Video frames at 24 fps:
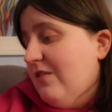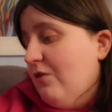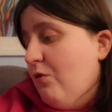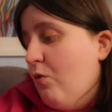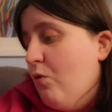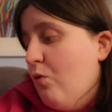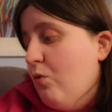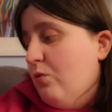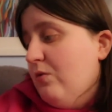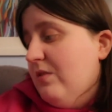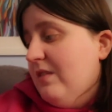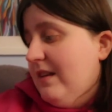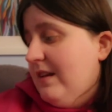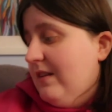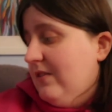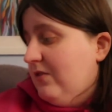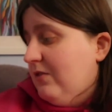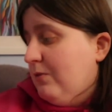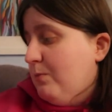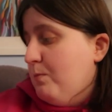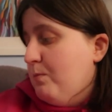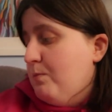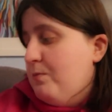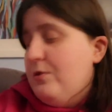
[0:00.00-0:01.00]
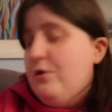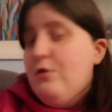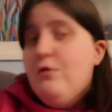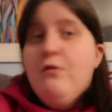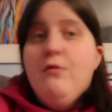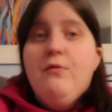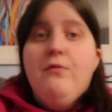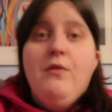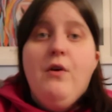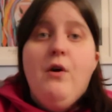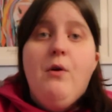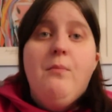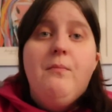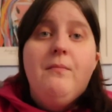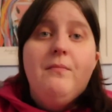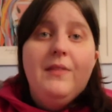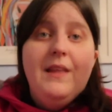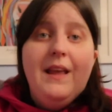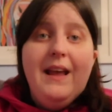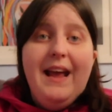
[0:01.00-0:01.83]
to own these beautiful